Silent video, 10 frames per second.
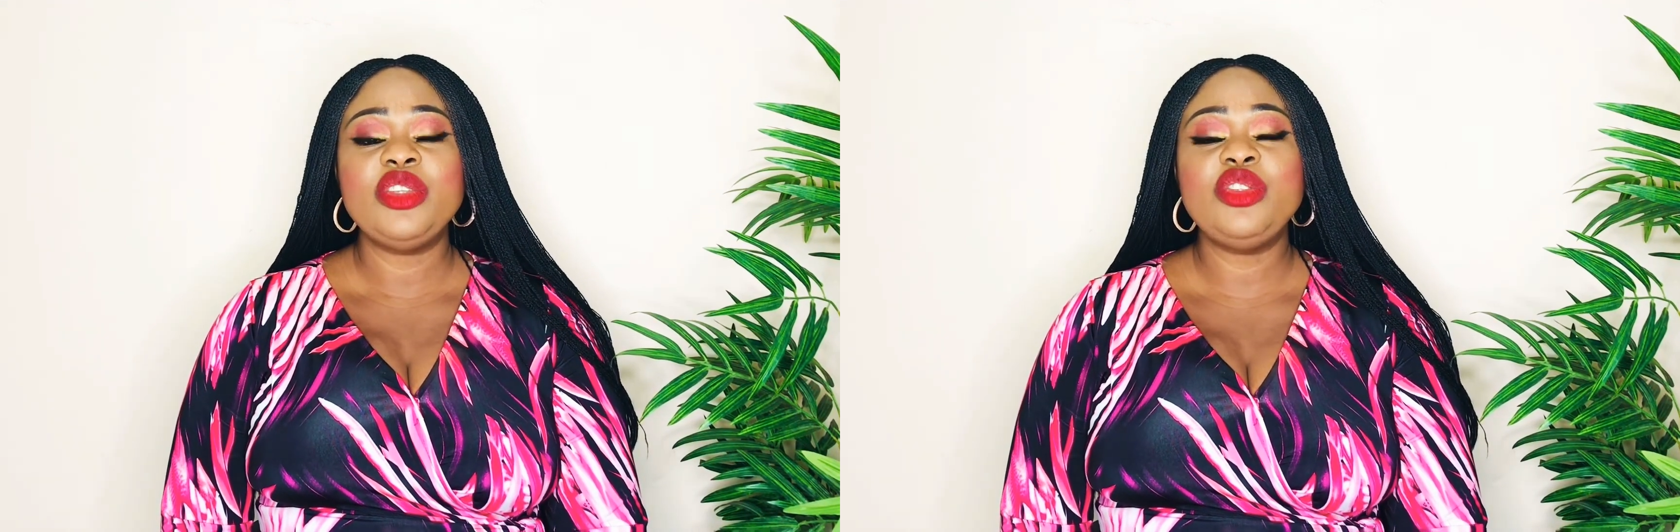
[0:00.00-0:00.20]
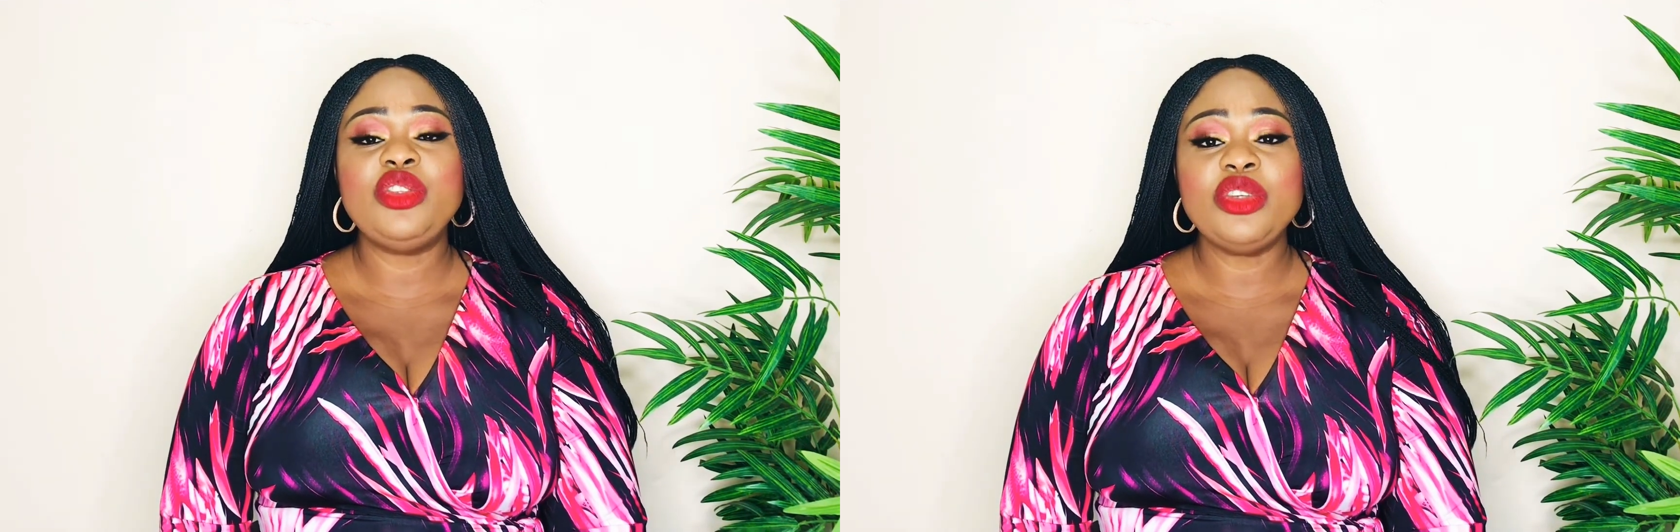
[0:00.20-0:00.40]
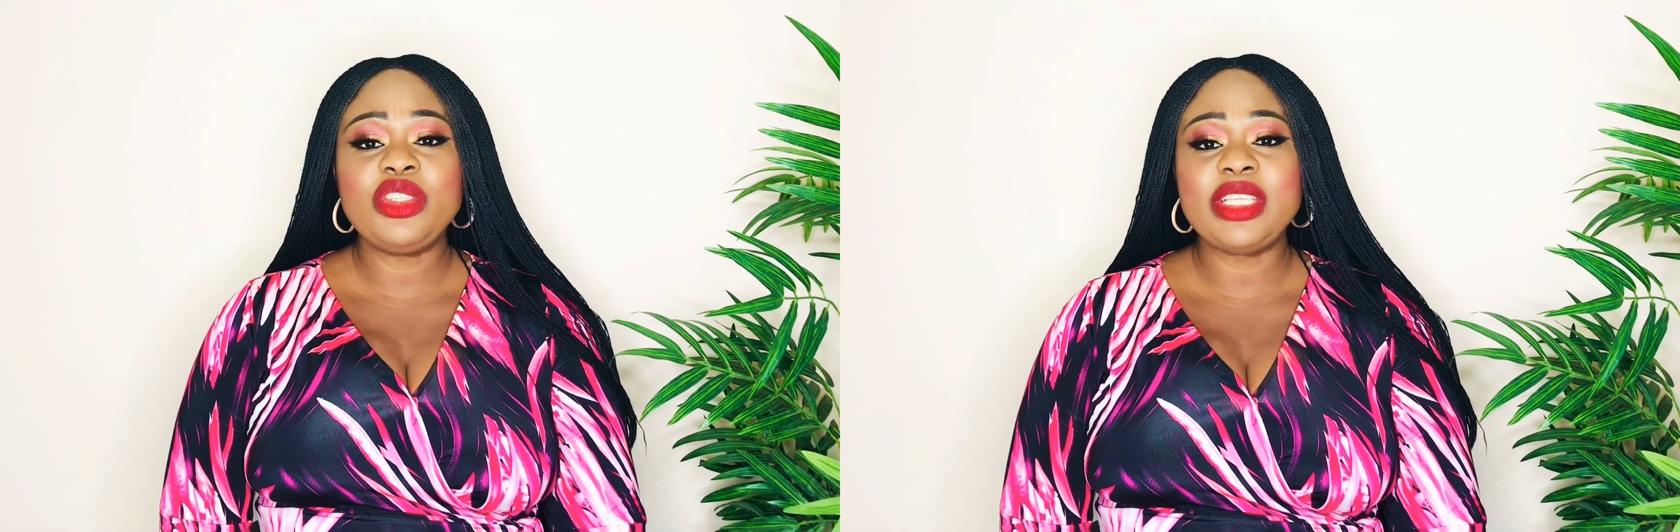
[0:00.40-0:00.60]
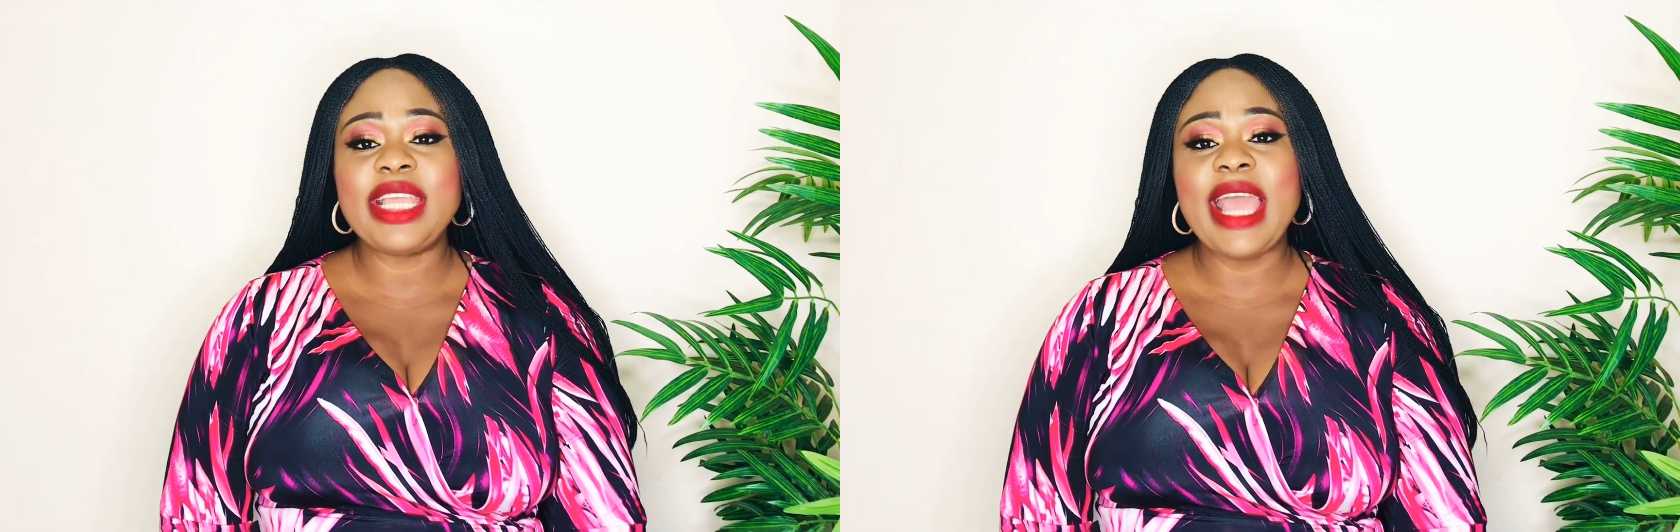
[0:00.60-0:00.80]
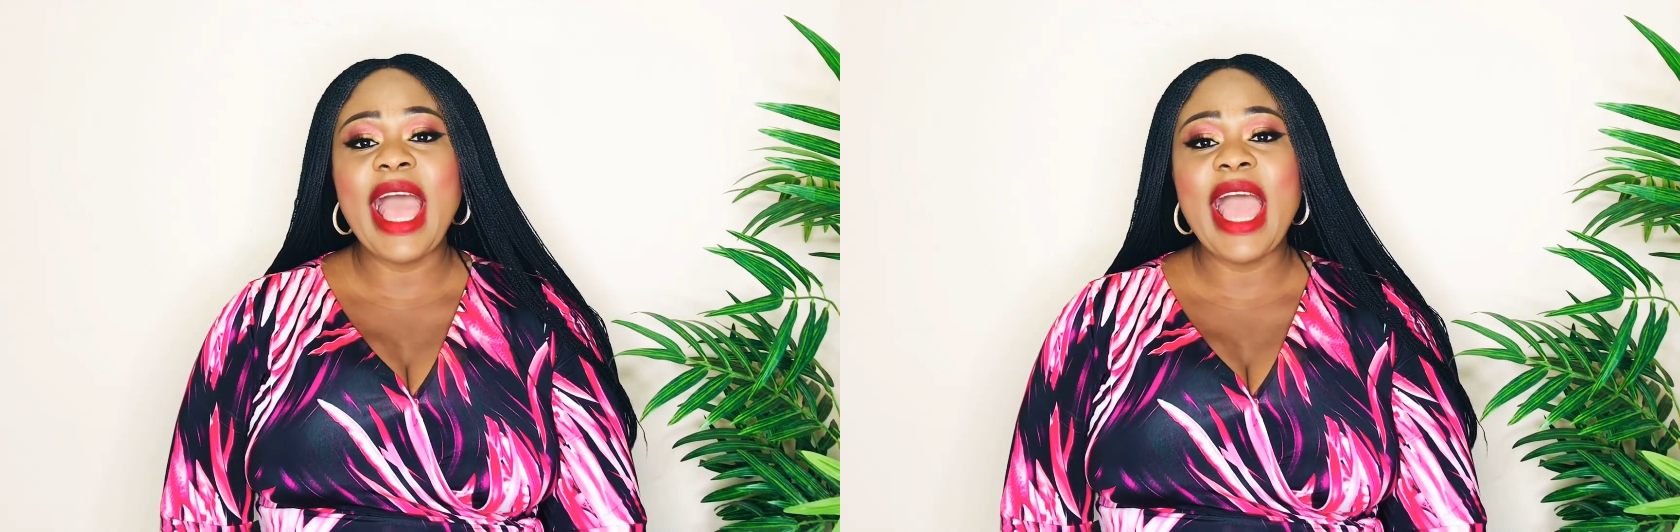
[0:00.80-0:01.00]
due to
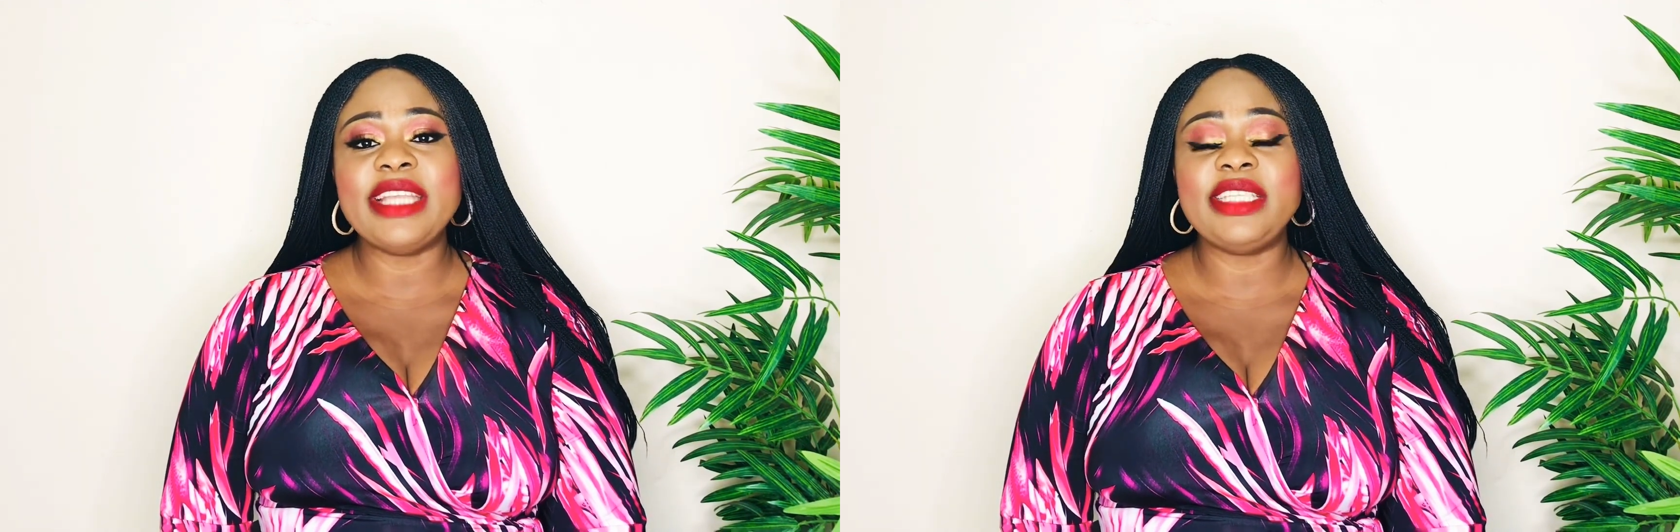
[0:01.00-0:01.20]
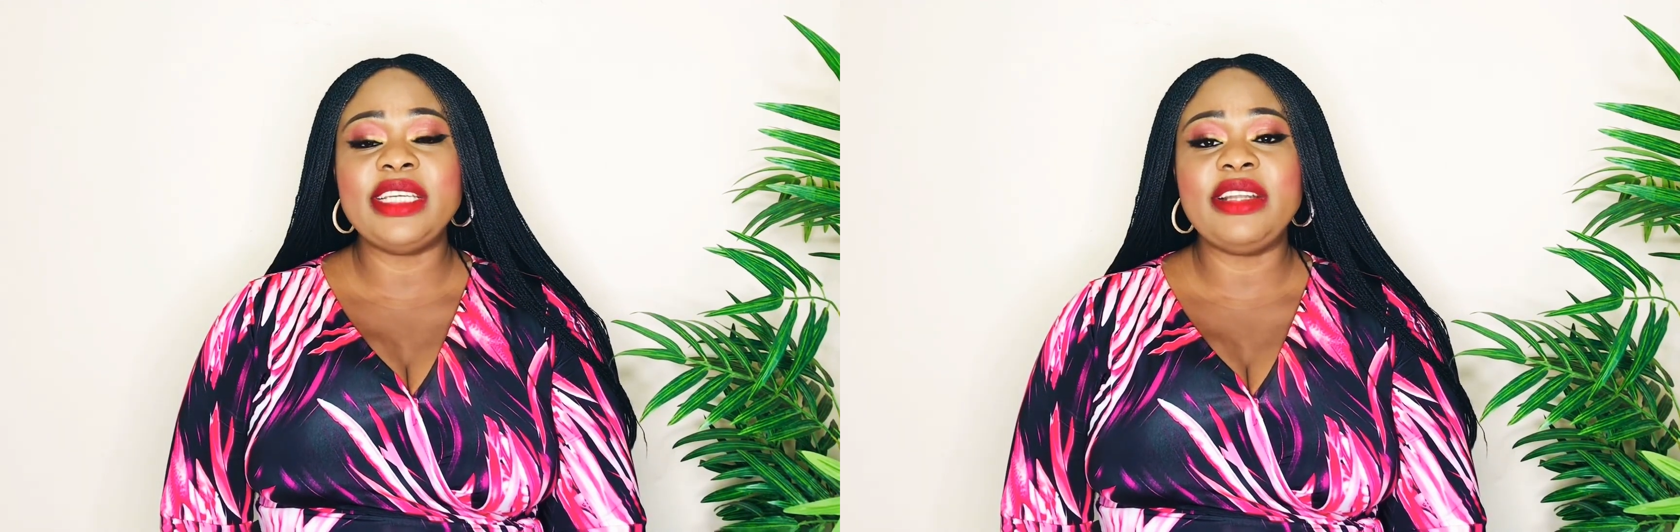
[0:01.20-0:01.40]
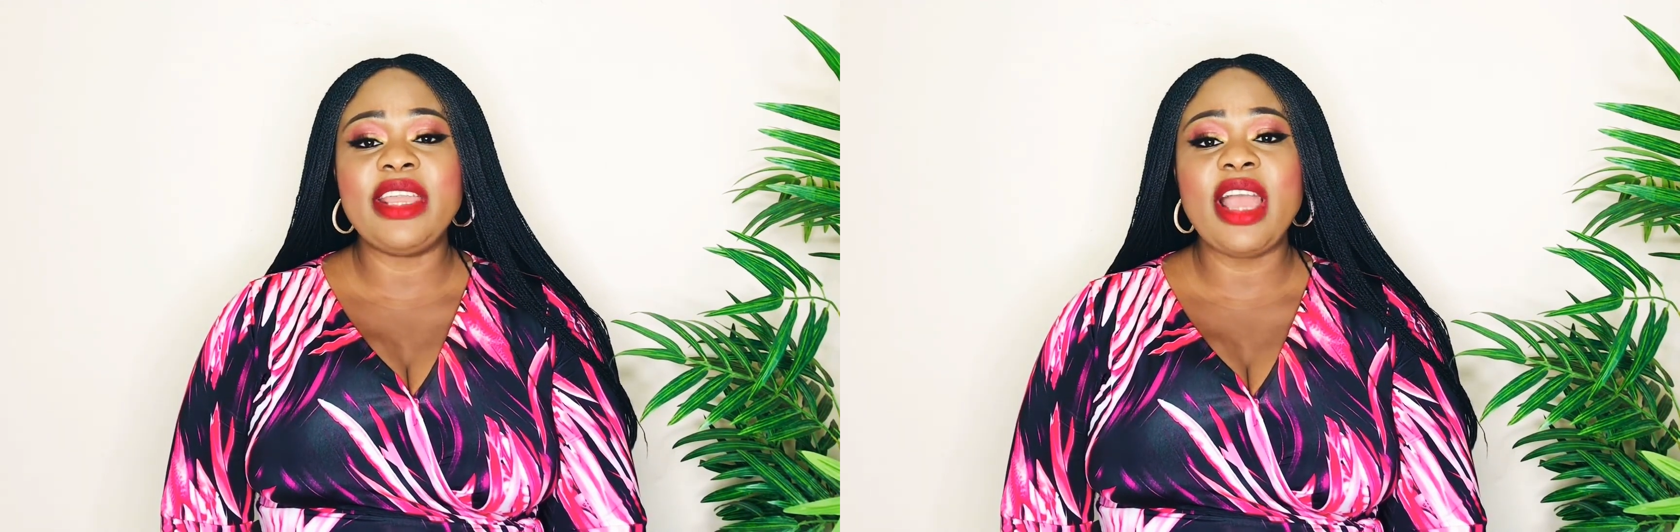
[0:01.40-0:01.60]
the high degree